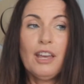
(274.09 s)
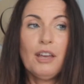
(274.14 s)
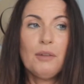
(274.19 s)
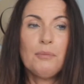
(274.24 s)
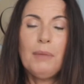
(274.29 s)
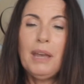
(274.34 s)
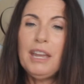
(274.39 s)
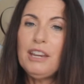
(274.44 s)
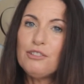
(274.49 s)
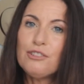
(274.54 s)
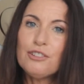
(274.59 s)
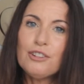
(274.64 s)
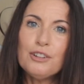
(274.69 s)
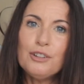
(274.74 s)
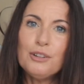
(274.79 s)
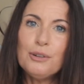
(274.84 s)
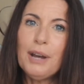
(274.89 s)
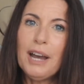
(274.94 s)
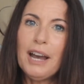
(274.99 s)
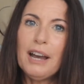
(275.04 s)
make sure
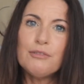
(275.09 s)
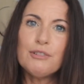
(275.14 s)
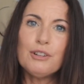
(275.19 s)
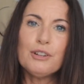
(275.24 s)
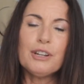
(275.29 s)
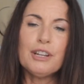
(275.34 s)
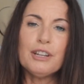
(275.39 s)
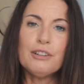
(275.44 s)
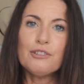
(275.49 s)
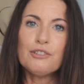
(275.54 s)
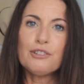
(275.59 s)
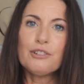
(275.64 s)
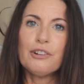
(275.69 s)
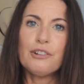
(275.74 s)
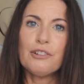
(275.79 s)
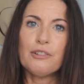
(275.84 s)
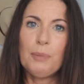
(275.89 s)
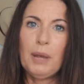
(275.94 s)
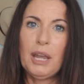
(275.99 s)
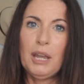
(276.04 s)
you have your
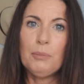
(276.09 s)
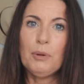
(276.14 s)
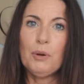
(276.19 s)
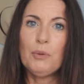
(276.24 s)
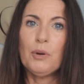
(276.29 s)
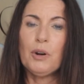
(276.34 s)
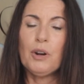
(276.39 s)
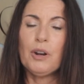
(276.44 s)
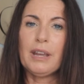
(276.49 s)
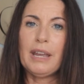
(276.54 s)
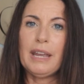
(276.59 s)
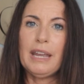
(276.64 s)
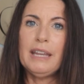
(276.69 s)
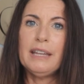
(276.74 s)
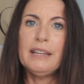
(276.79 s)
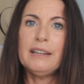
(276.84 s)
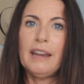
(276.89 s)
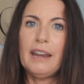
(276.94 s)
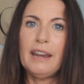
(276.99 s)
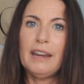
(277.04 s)
insurance paperwork
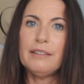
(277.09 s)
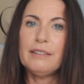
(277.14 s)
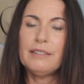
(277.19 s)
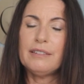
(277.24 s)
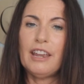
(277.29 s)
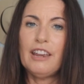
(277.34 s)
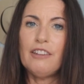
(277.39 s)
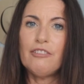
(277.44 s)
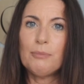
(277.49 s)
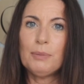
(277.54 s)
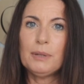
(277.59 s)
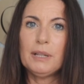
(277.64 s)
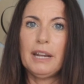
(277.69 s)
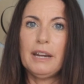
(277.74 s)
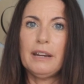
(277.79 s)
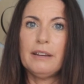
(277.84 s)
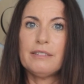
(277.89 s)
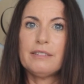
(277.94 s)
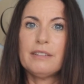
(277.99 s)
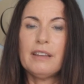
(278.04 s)
in a safe
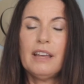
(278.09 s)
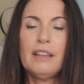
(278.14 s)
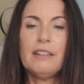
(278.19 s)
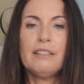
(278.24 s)
place